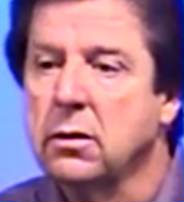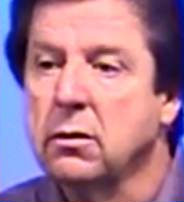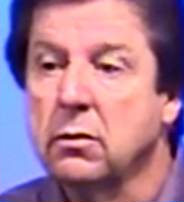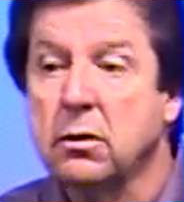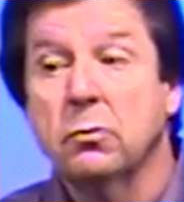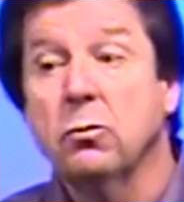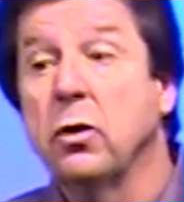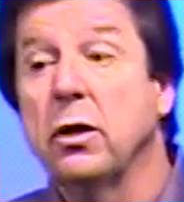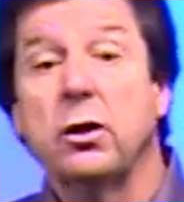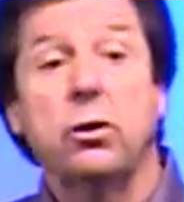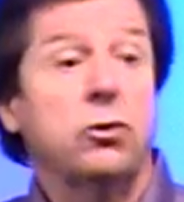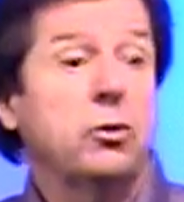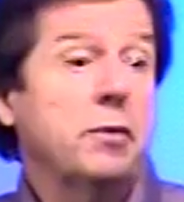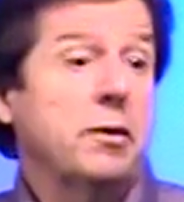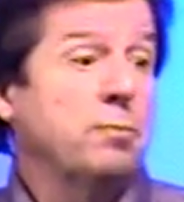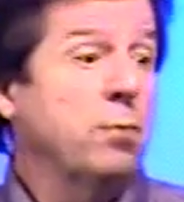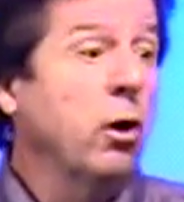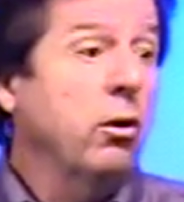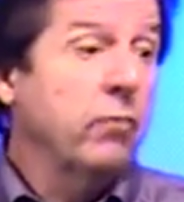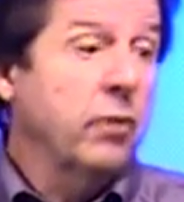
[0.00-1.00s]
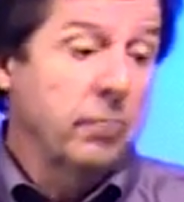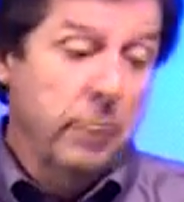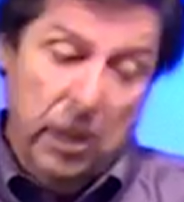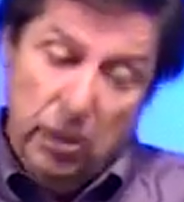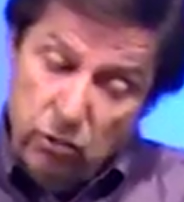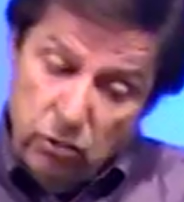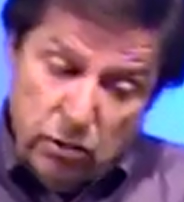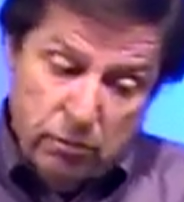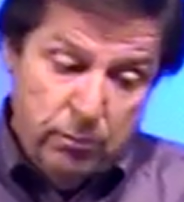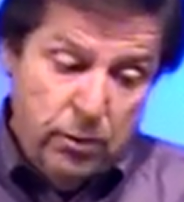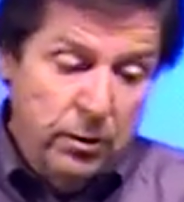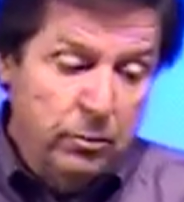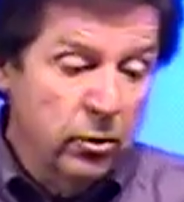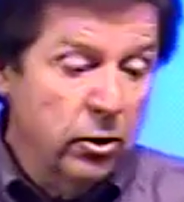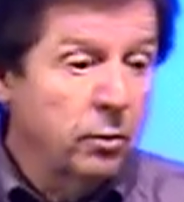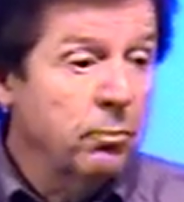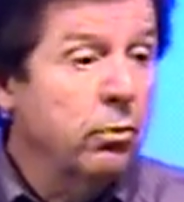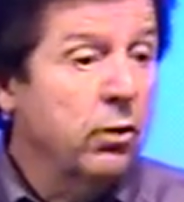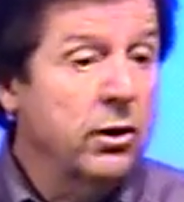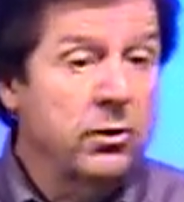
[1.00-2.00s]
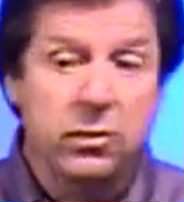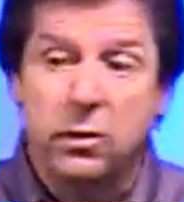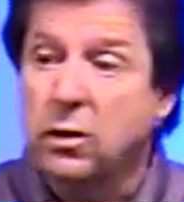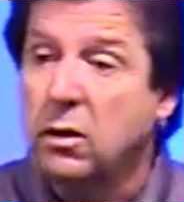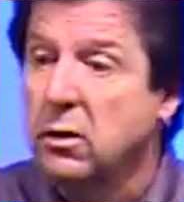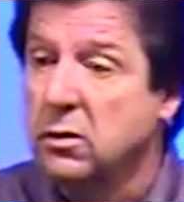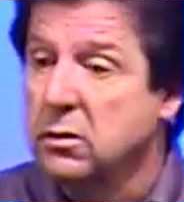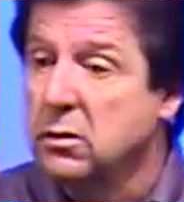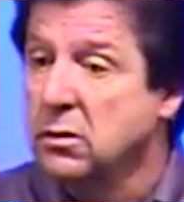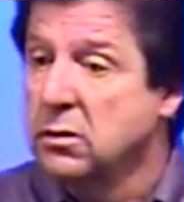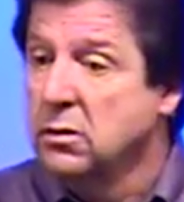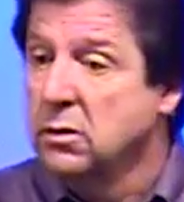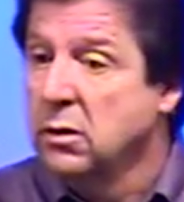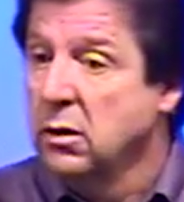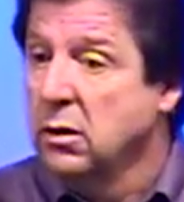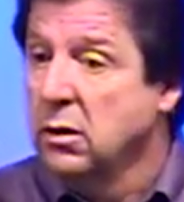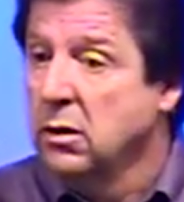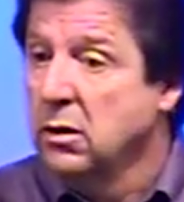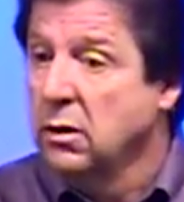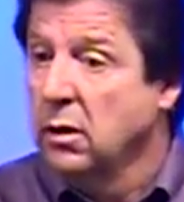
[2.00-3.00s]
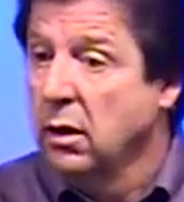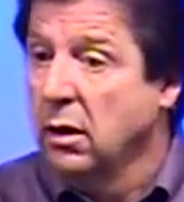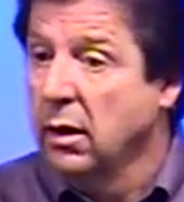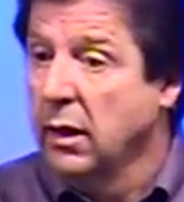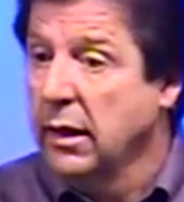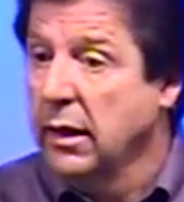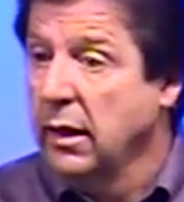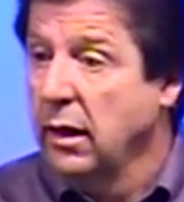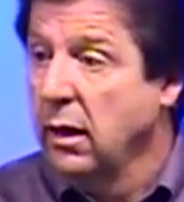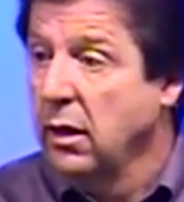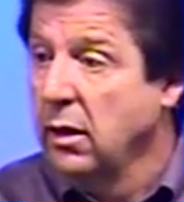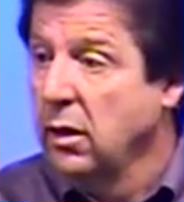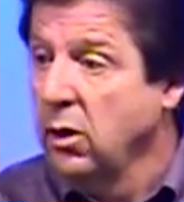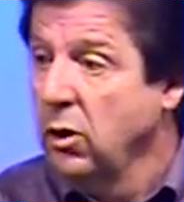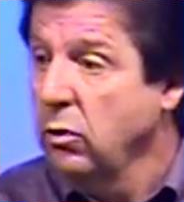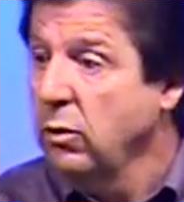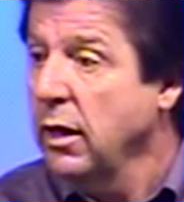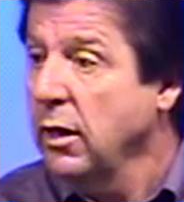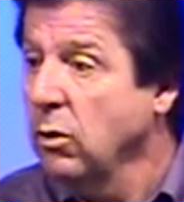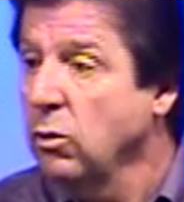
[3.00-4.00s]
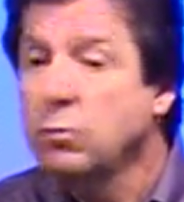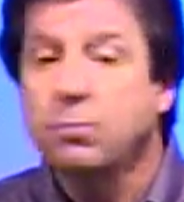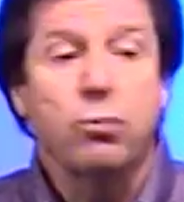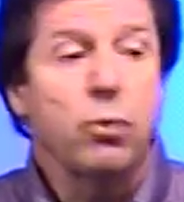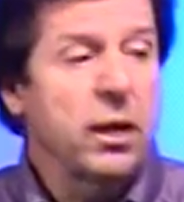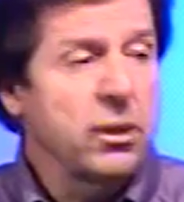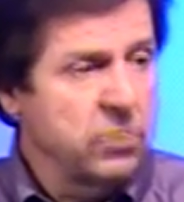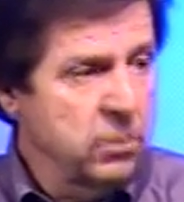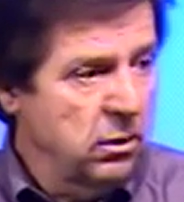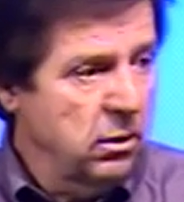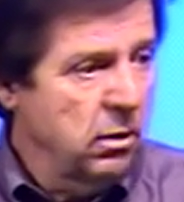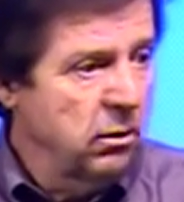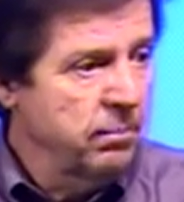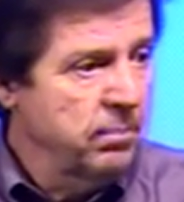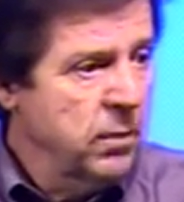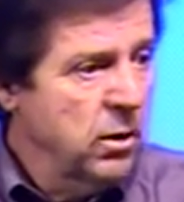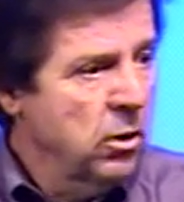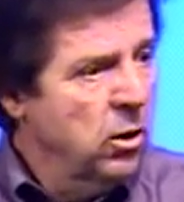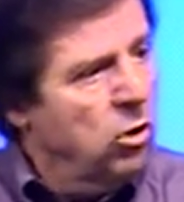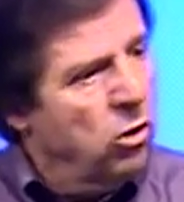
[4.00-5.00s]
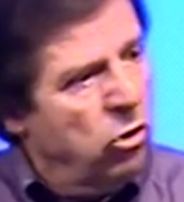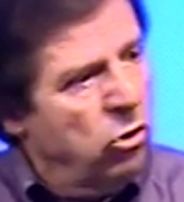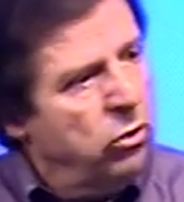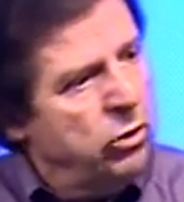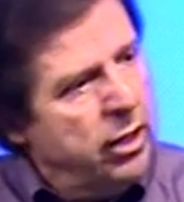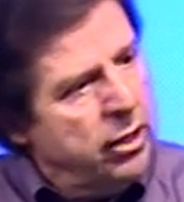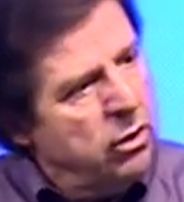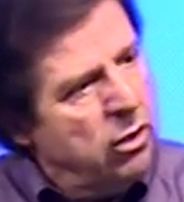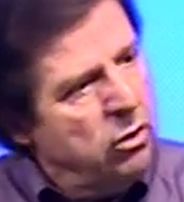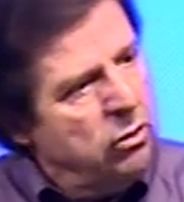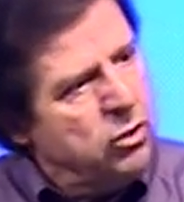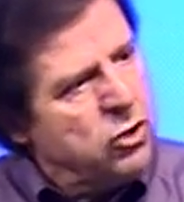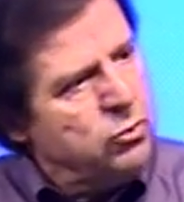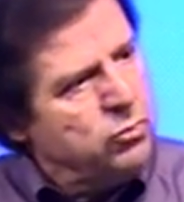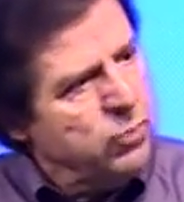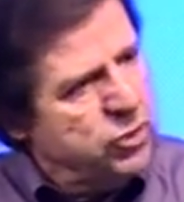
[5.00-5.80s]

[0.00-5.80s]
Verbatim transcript: Well, number one, I don't need to be perfect, but I know some people that are pressing on. All right? Who do I know that's pressing on? Who do I know that's